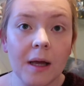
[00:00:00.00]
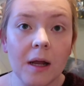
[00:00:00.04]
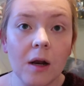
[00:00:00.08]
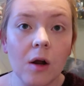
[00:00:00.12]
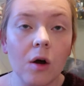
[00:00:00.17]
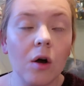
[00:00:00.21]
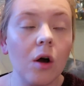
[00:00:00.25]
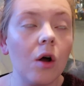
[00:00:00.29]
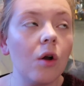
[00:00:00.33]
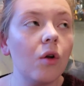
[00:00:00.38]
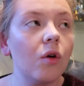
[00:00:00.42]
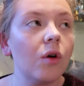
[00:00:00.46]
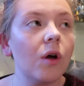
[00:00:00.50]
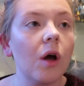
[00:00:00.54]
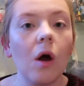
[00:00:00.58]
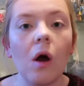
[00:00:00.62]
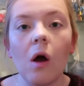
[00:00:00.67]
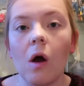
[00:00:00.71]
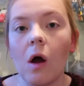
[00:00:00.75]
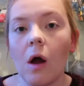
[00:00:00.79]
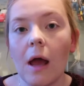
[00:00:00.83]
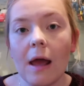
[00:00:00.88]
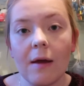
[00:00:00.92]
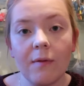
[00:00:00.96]
Like, I look at
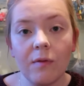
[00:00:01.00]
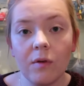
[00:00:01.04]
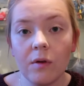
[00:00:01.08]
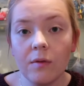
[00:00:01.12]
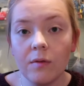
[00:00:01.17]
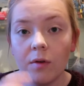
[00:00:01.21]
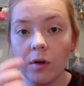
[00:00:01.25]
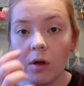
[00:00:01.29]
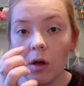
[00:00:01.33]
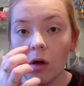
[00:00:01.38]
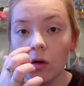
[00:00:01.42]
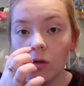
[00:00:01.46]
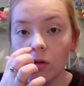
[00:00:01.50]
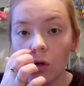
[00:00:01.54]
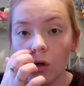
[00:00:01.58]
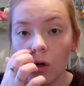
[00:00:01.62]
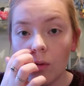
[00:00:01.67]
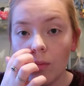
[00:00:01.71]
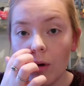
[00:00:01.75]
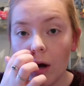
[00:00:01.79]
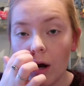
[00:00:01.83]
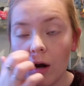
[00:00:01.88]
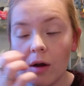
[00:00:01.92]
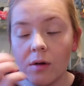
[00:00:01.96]
every other girl's
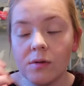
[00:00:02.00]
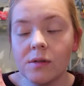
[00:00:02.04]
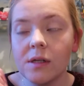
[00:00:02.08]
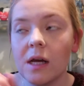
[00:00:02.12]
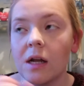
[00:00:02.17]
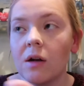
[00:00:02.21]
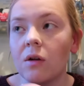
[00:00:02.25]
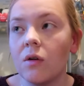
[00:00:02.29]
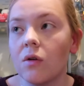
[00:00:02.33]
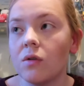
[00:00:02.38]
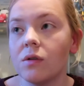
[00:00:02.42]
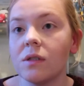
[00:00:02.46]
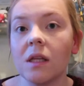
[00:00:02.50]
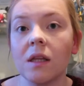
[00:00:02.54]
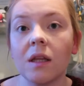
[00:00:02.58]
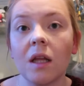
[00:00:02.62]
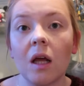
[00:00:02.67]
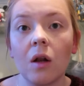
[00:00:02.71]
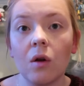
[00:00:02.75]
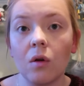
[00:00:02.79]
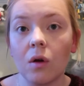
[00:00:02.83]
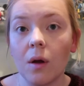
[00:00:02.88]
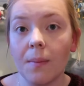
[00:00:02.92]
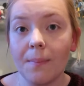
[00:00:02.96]
eyebrows and I always think
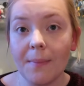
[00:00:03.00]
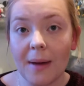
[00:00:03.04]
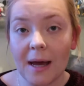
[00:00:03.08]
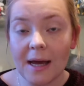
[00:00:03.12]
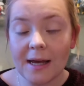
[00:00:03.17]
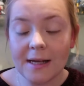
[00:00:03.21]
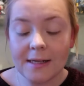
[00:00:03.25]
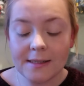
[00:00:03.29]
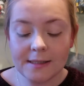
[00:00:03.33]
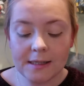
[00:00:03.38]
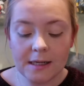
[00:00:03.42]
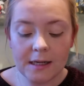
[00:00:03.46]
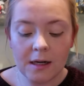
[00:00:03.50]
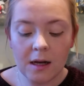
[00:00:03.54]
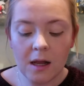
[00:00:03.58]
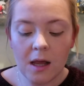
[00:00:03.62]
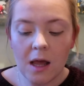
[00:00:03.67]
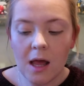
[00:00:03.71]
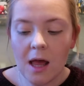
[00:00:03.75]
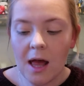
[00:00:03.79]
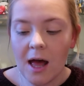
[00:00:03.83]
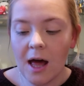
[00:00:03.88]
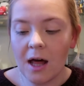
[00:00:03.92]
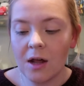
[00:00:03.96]
they look amazing,
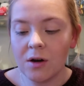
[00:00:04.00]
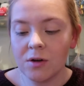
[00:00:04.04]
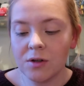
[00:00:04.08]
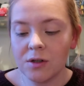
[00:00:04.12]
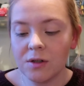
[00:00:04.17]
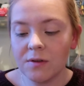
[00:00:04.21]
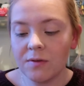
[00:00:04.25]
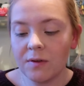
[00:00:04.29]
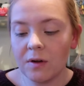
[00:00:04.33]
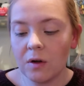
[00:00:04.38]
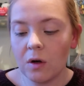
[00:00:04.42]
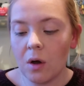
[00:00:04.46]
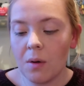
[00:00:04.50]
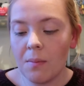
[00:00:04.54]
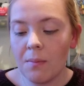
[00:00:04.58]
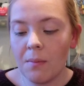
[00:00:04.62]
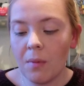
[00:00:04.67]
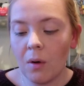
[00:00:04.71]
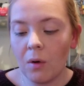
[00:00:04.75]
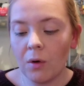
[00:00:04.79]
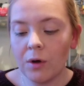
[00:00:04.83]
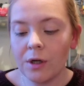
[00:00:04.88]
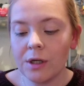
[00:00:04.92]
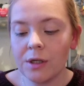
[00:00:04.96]
and I just feel like
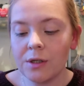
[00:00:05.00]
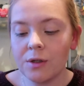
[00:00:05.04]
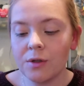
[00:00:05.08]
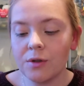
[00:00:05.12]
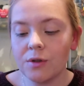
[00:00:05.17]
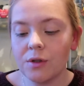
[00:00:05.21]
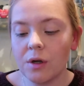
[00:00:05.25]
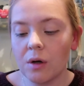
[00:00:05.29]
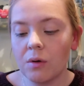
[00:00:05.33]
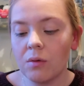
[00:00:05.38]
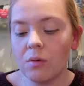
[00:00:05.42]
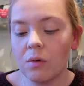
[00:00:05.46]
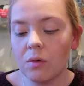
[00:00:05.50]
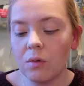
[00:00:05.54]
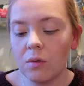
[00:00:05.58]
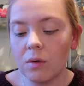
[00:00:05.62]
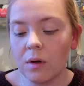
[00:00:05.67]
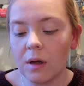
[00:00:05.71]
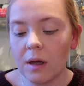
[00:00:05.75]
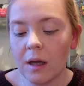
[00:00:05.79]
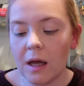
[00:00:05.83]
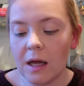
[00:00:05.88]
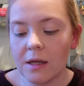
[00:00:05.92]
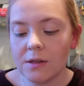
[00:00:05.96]
mine don't
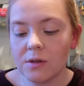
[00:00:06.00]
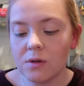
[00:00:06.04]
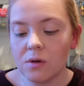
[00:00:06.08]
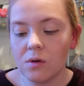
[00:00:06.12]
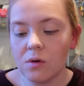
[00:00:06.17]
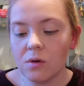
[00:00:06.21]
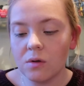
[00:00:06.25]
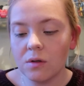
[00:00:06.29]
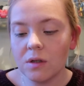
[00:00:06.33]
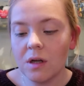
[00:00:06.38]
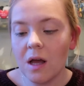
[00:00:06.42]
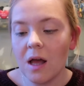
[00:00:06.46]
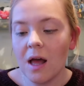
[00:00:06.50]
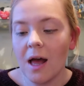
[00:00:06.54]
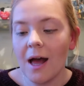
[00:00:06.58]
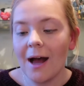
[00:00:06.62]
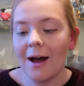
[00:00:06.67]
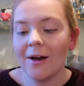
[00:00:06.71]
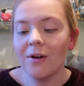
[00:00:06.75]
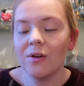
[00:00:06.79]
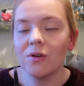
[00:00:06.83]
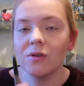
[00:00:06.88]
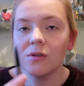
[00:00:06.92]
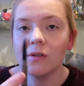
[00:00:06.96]
look as good.
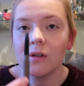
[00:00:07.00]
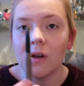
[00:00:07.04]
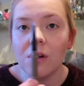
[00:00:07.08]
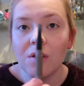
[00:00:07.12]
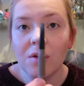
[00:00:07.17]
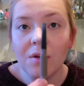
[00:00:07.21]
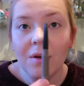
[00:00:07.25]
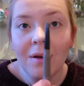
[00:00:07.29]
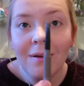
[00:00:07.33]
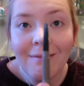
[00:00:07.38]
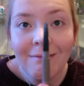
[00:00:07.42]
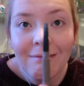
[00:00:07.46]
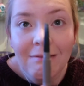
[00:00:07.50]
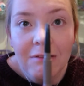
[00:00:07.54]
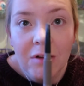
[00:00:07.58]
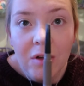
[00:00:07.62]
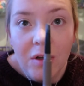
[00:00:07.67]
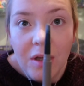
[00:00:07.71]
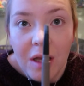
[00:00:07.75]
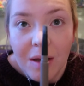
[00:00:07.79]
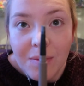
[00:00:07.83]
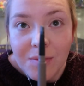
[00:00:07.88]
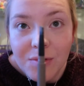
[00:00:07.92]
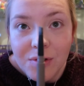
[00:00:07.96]
And also,
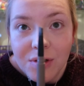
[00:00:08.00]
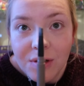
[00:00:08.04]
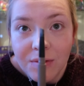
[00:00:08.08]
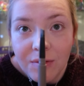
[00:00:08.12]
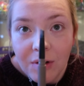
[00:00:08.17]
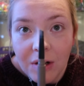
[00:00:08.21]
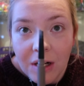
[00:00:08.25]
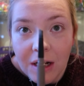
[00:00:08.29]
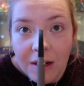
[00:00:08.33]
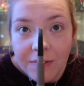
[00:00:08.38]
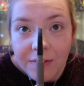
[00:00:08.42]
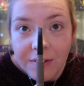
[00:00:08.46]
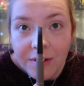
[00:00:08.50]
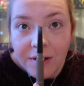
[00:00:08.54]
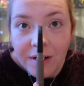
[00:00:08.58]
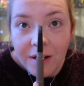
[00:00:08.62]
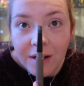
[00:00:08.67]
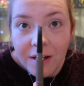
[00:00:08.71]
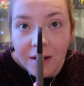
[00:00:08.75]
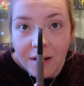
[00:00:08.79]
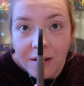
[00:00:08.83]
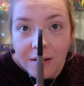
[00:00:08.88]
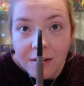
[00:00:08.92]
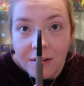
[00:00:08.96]
look how much I've got left of
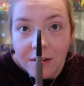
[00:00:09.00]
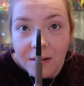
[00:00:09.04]
that.